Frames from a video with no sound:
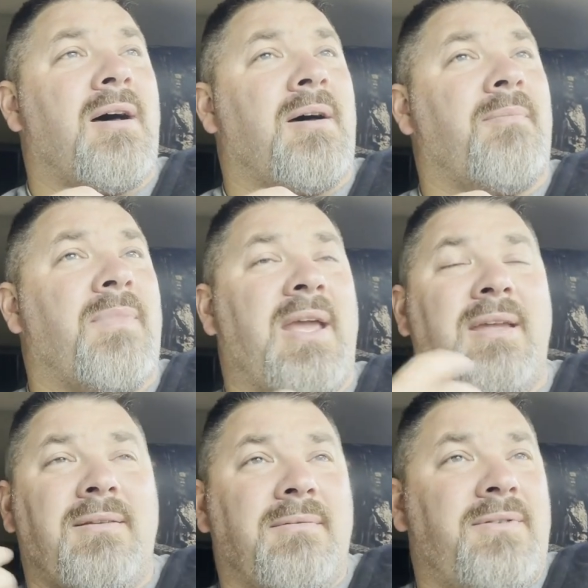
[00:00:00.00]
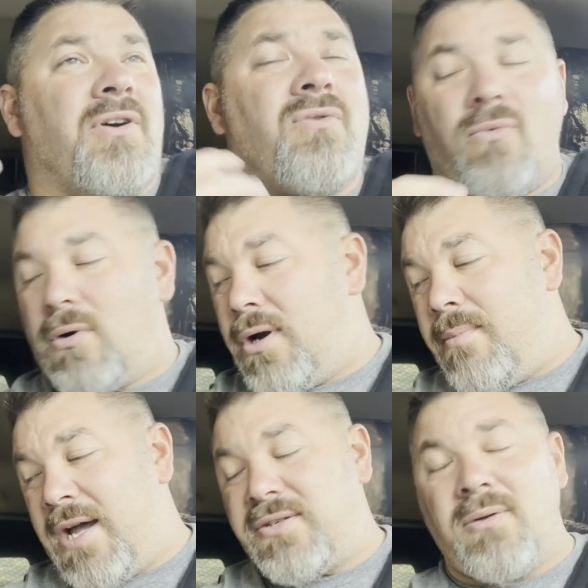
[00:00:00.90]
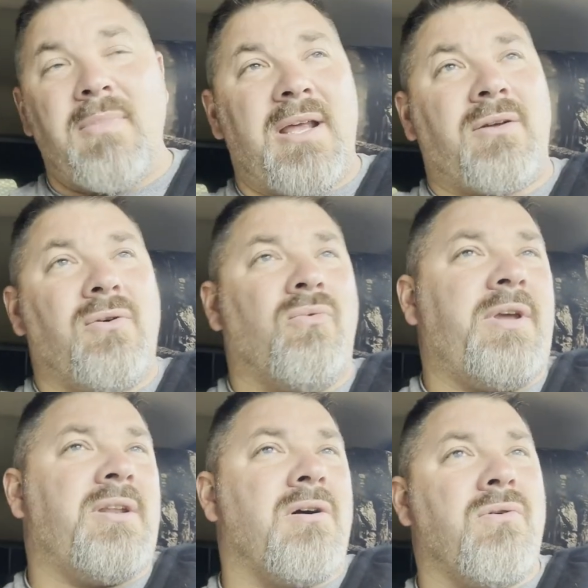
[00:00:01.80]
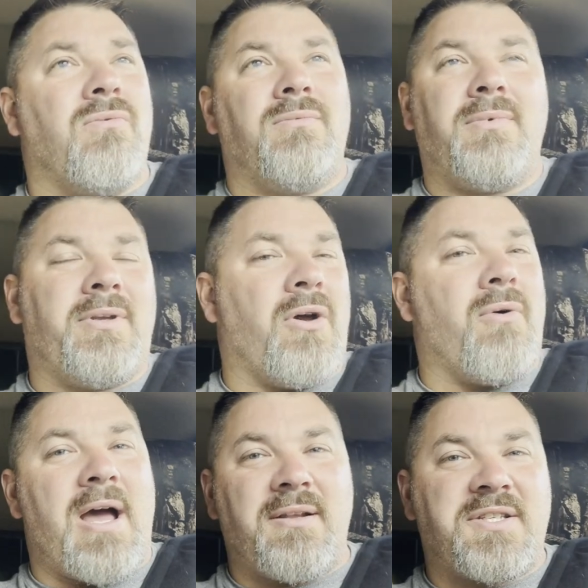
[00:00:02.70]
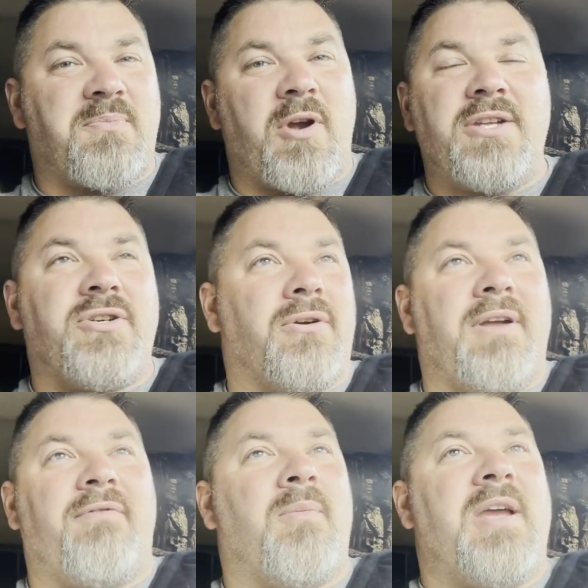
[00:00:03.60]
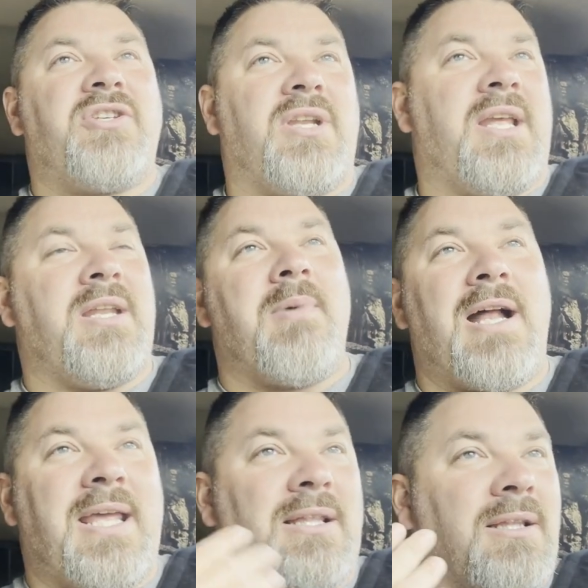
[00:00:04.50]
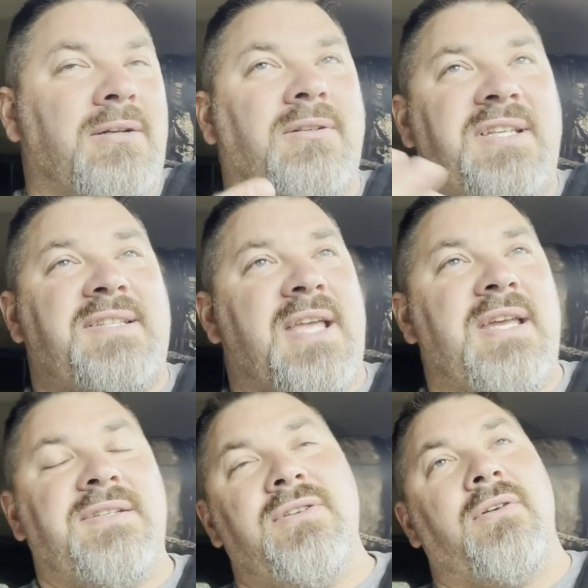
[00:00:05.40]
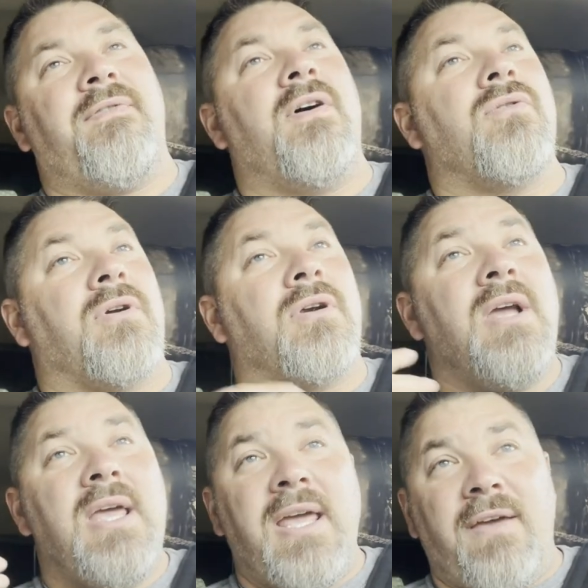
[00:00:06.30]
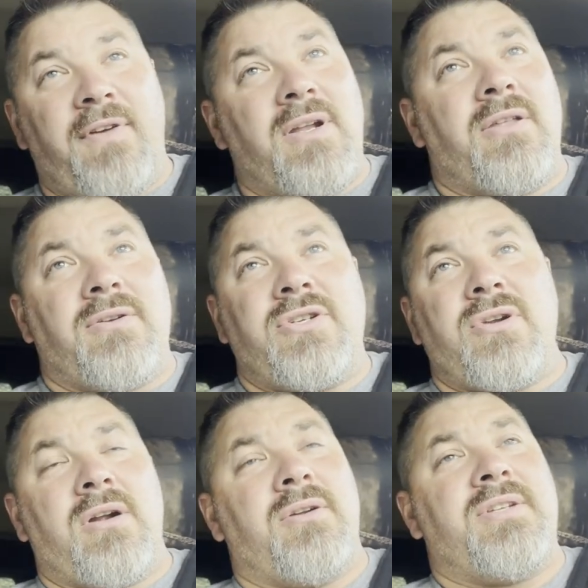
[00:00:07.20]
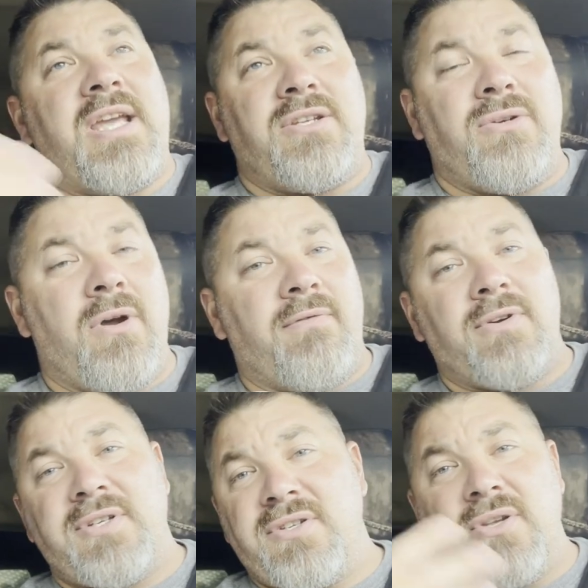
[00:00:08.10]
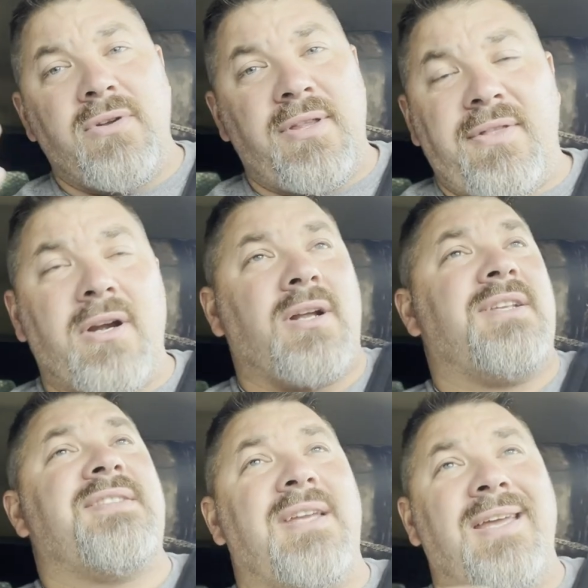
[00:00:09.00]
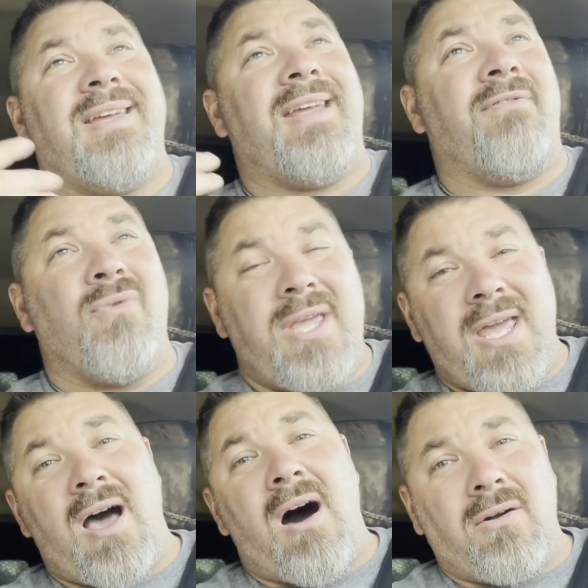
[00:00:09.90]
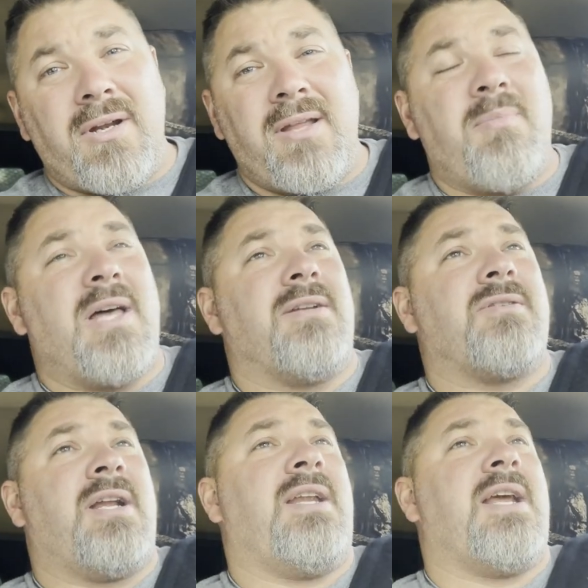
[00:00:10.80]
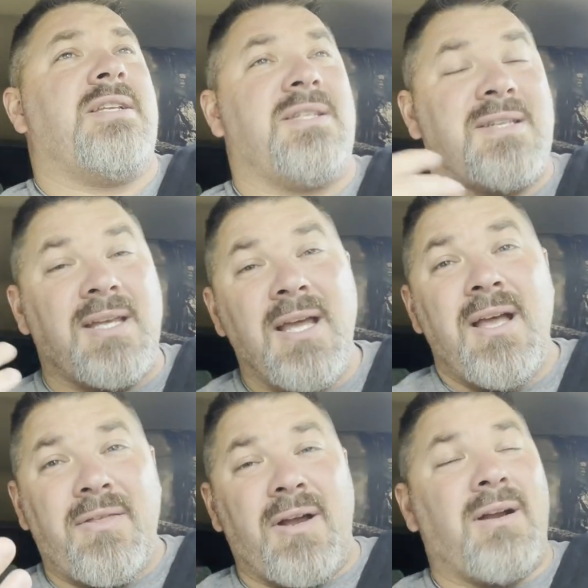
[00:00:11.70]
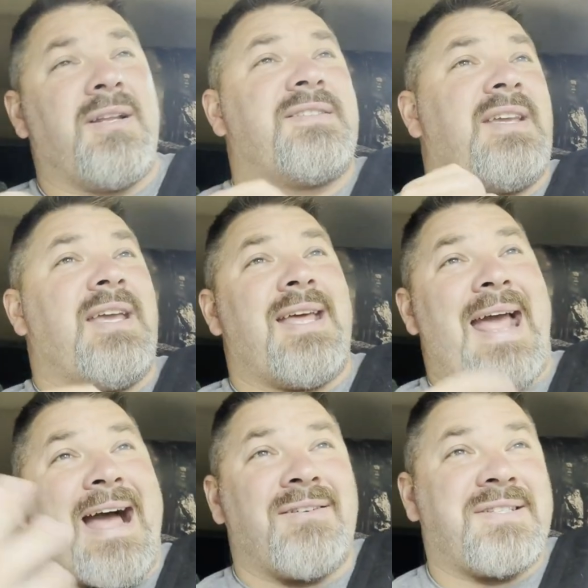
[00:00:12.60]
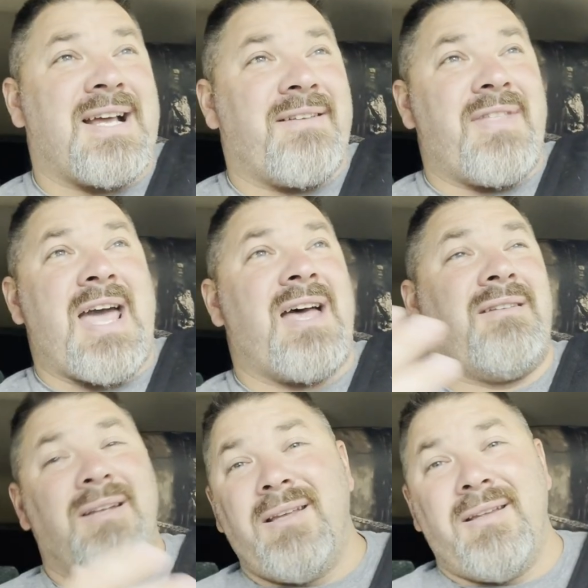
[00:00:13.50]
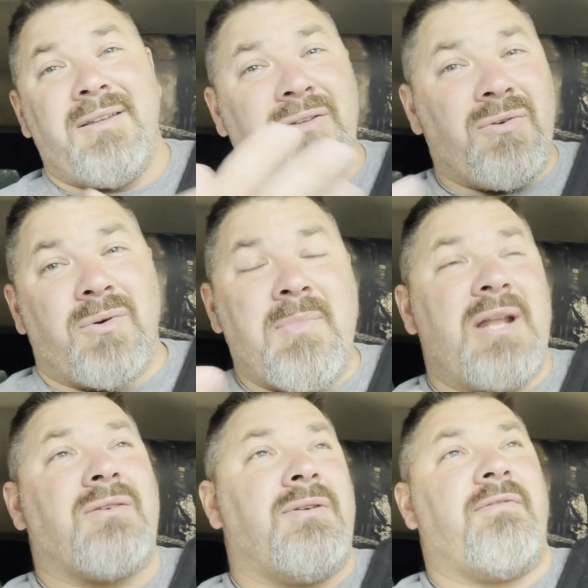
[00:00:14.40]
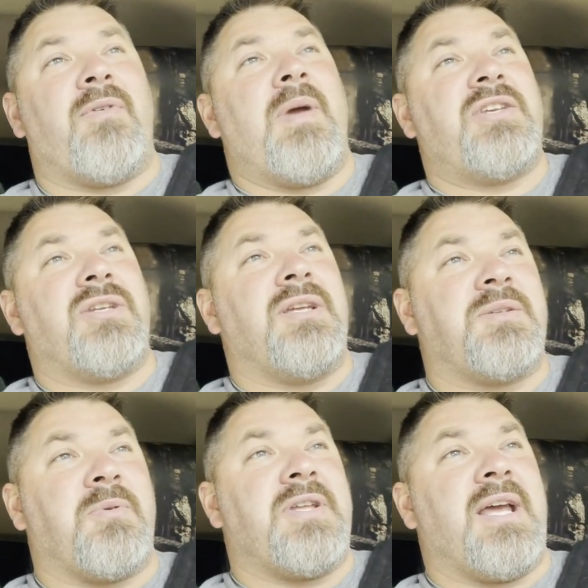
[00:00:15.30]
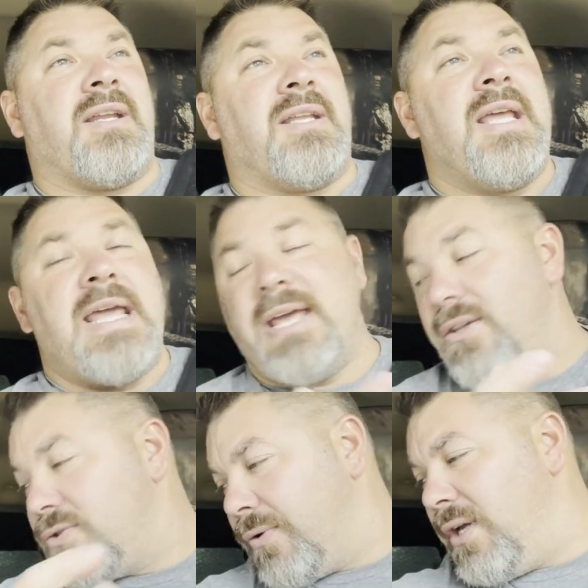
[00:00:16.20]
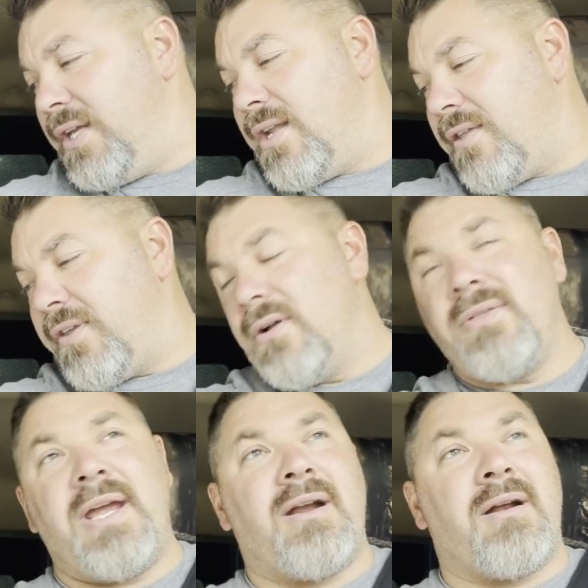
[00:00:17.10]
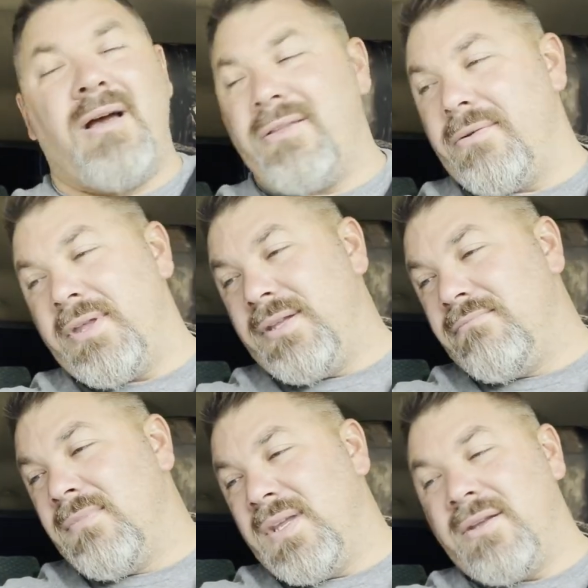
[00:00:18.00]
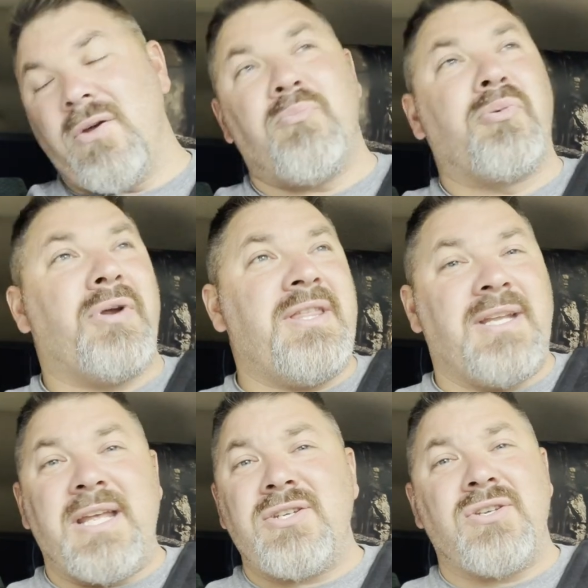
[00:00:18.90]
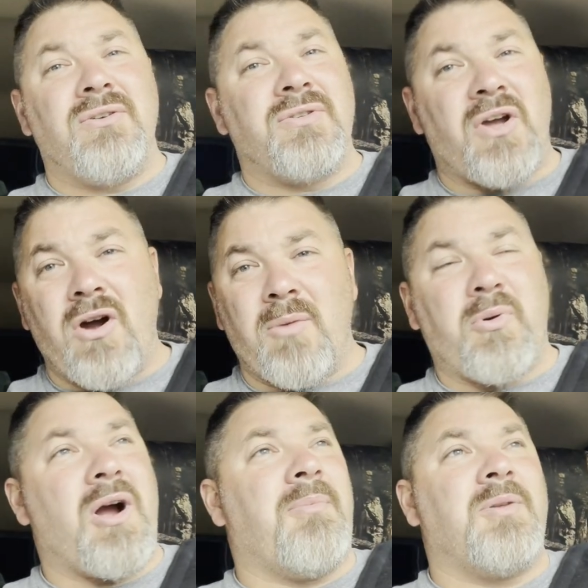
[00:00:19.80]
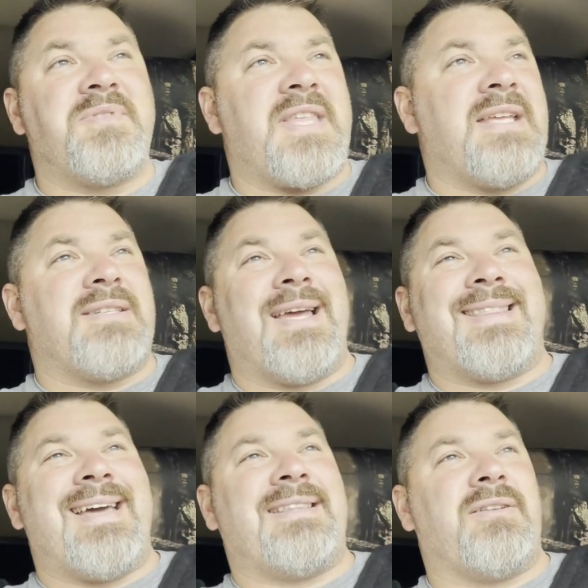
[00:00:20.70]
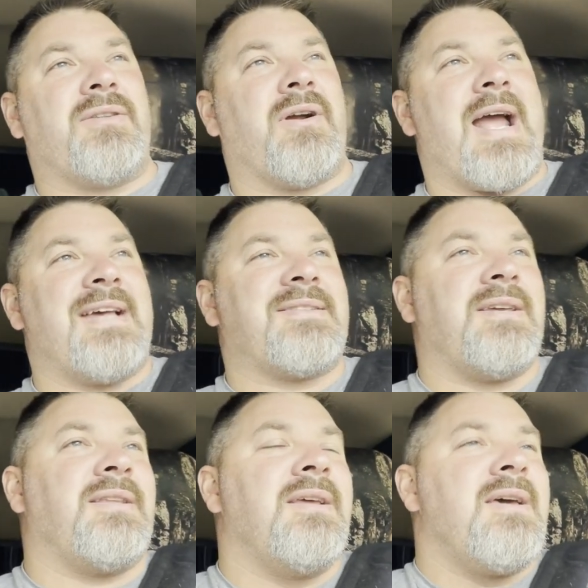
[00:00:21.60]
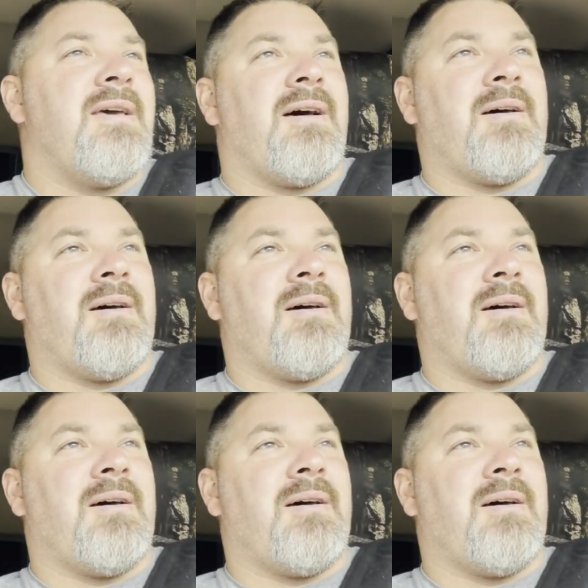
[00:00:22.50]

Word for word: And don't worry about your medical. We don't go out and spread your information to anybody. It literally stays in your folder. If another instructor takes you over as a student, they're gonna see it. If we get audited by the training agency, they're gonna see it. Outside of that, your medical information is protected. And there's really nothing on there other than, you know, breathing issues, heart problems, things like that that they're asking.